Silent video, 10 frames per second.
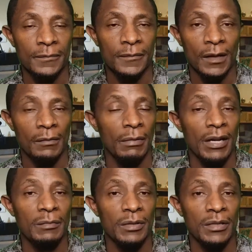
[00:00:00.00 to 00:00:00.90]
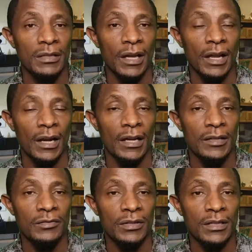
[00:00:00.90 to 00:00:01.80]
It might be
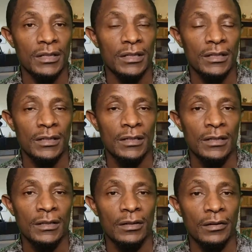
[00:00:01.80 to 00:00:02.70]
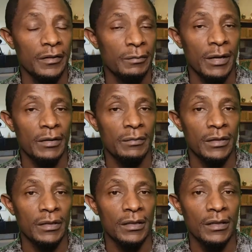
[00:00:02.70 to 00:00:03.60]
electric or it might
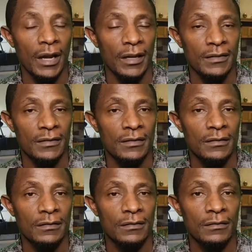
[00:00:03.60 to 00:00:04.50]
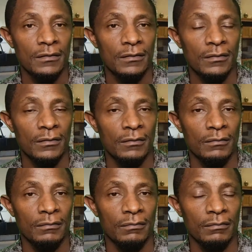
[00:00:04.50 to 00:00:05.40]
be gas. Oh,
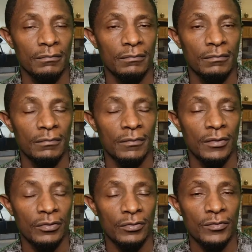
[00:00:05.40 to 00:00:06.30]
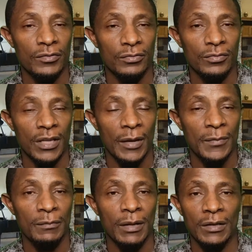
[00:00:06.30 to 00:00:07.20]
those two types,
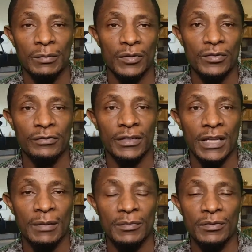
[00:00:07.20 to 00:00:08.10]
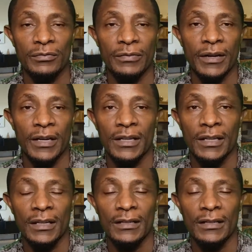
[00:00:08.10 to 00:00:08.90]
but most of the times you find that